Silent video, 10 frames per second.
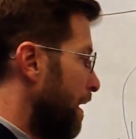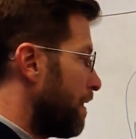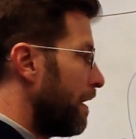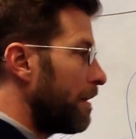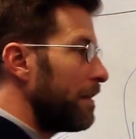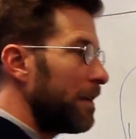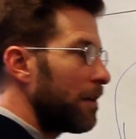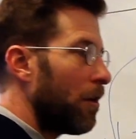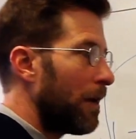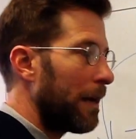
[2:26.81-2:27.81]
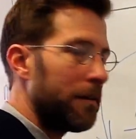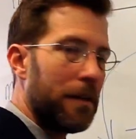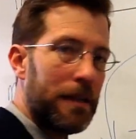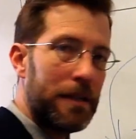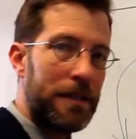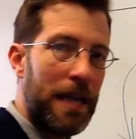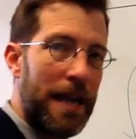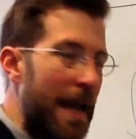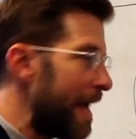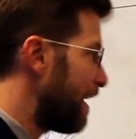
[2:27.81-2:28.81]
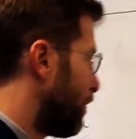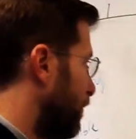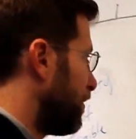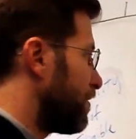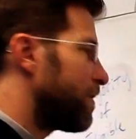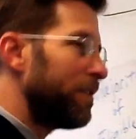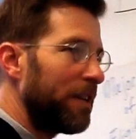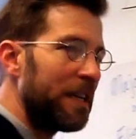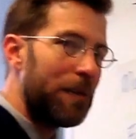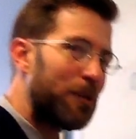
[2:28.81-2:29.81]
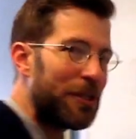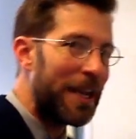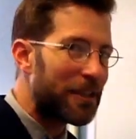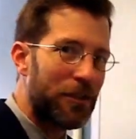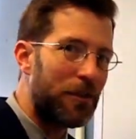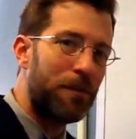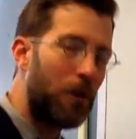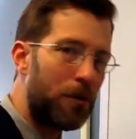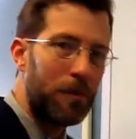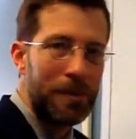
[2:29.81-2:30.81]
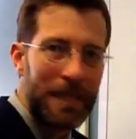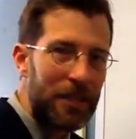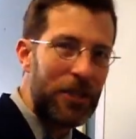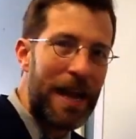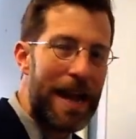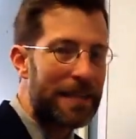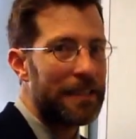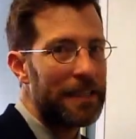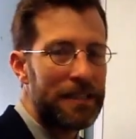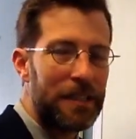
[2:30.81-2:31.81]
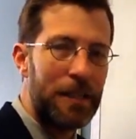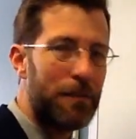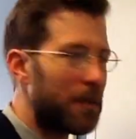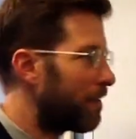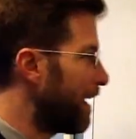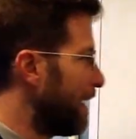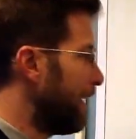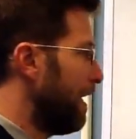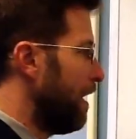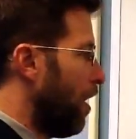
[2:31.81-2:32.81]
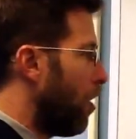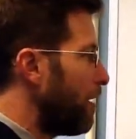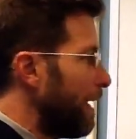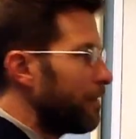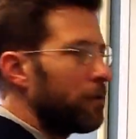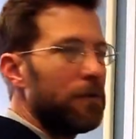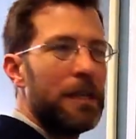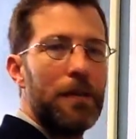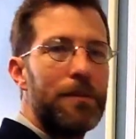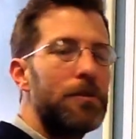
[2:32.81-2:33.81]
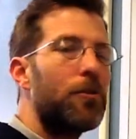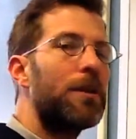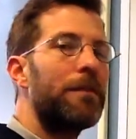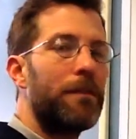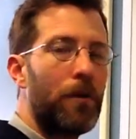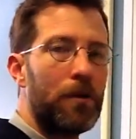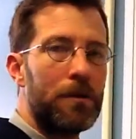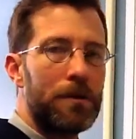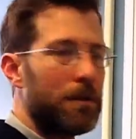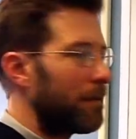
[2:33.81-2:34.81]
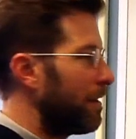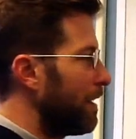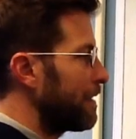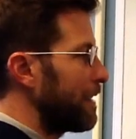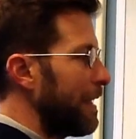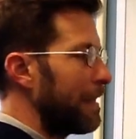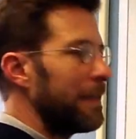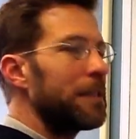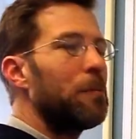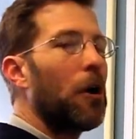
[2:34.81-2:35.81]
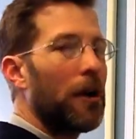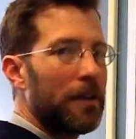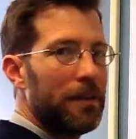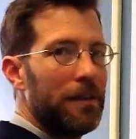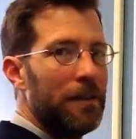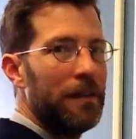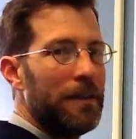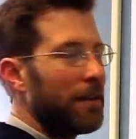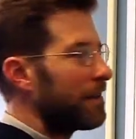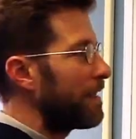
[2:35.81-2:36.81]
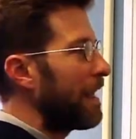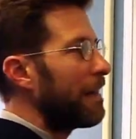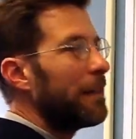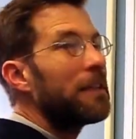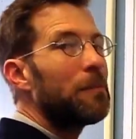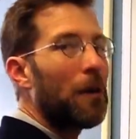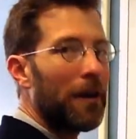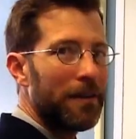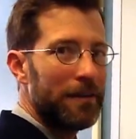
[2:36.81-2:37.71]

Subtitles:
they're going to go out and they're going to say, hey, you're still going to protect your Voter Protection Act and it's going to be great. All you have to do is get a majority of the voters. They're not saying this part. They're saying this part.